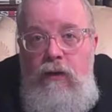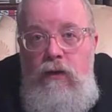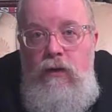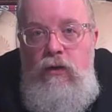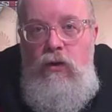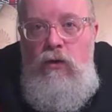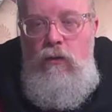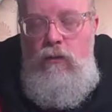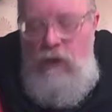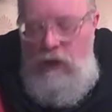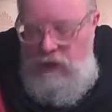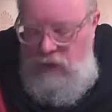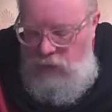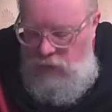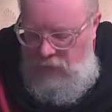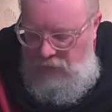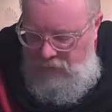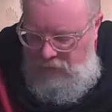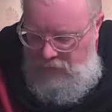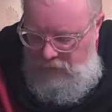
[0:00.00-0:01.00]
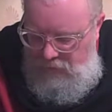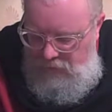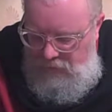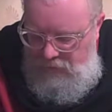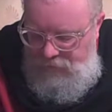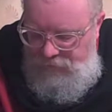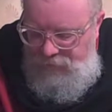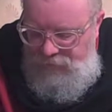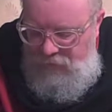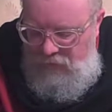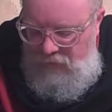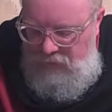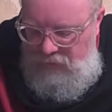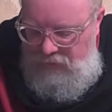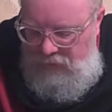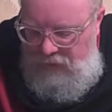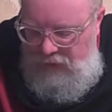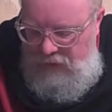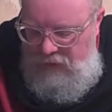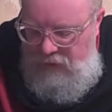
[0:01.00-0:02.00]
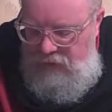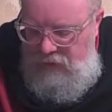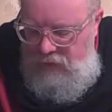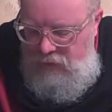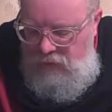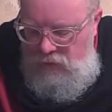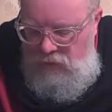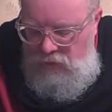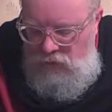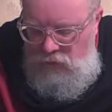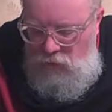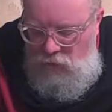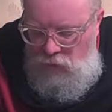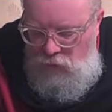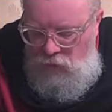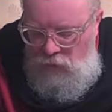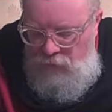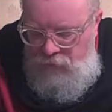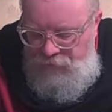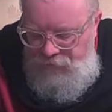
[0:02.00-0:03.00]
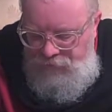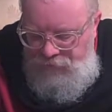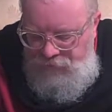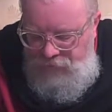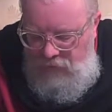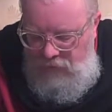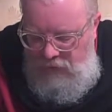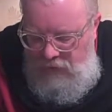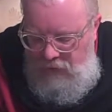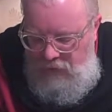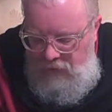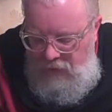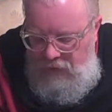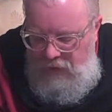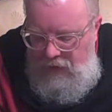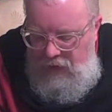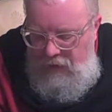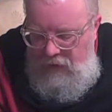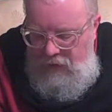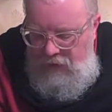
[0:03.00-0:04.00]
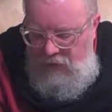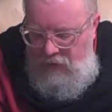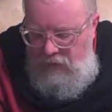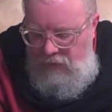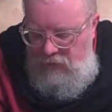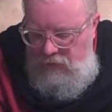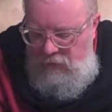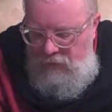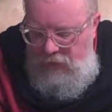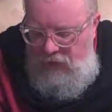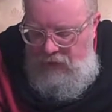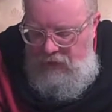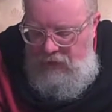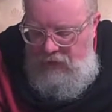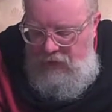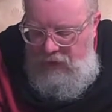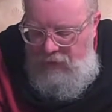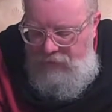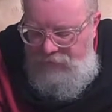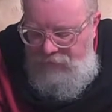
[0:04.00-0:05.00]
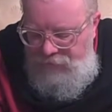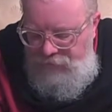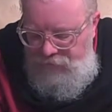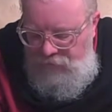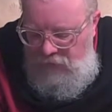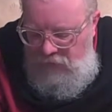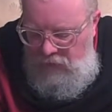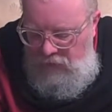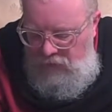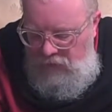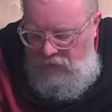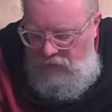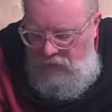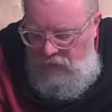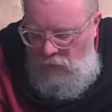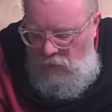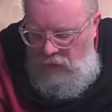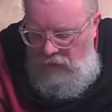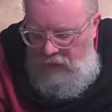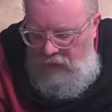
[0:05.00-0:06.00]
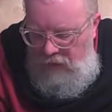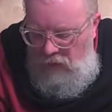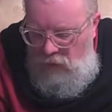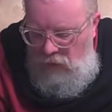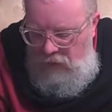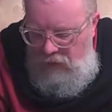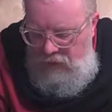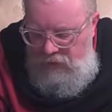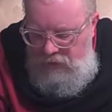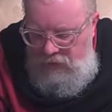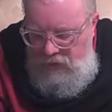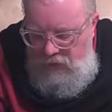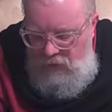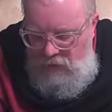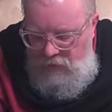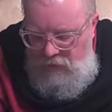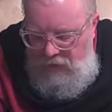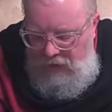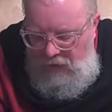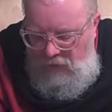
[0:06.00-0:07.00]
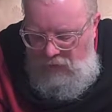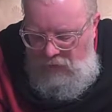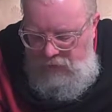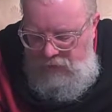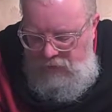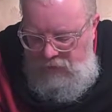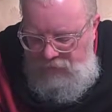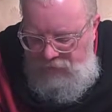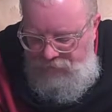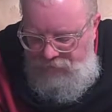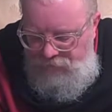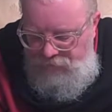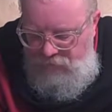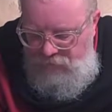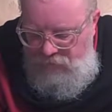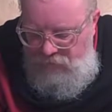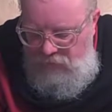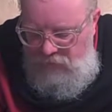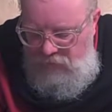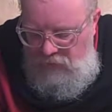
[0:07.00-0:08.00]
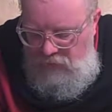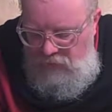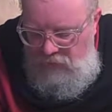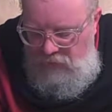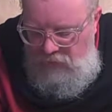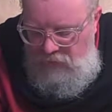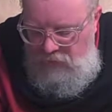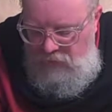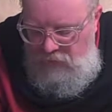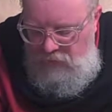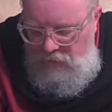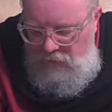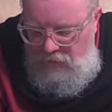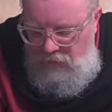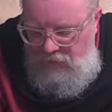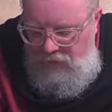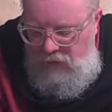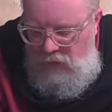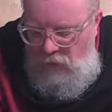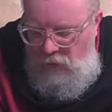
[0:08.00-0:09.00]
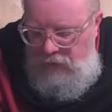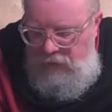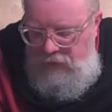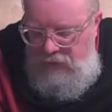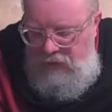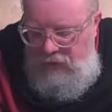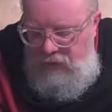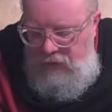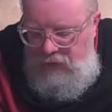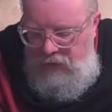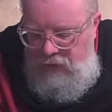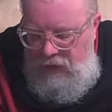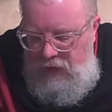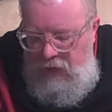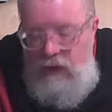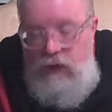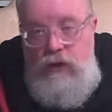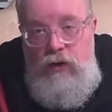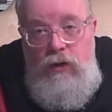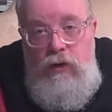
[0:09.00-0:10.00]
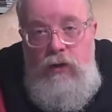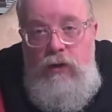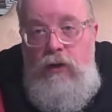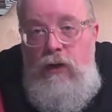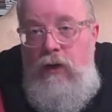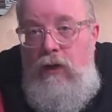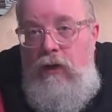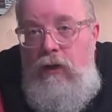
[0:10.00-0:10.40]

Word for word: He's too much with us, late and soon, getting and spending. We lay waste our powers. Little we see in nature